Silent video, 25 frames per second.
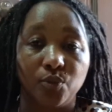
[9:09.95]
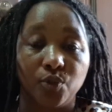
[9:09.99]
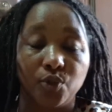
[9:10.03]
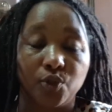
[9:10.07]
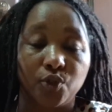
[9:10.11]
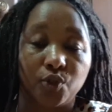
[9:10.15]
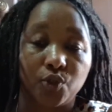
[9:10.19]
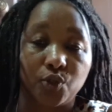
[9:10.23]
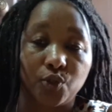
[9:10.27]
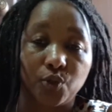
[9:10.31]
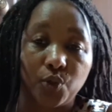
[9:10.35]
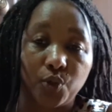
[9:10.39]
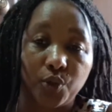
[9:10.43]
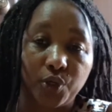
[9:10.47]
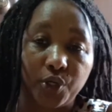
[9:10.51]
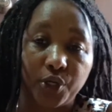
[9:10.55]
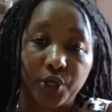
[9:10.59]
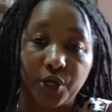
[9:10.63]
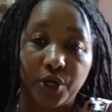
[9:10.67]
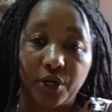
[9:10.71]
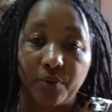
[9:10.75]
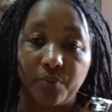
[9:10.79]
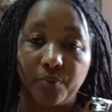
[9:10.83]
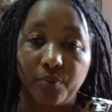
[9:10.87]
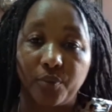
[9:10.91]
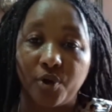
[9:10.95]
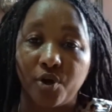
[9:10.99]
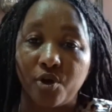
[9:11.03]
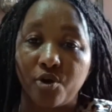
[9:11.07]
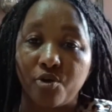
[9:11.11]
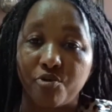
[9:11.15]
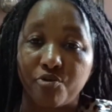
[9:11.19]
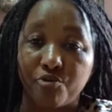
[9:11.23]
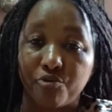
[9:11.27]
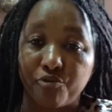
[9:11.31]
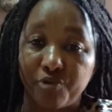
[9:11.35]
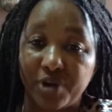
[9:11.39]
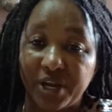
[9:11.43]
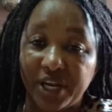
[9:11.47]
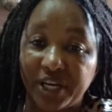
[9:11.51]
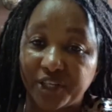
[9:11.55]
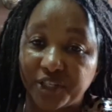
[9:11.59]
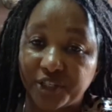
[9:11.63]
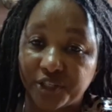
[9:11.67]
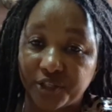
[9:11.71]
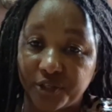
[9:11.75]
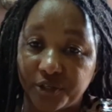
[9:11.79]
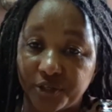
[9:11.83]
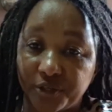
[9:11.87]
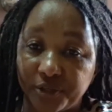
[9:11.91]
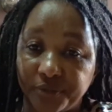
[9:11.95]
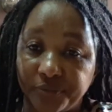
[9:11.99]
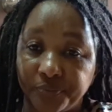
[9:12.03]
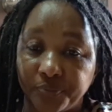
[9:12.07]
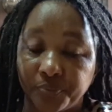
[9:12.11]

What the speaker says: sodium ratio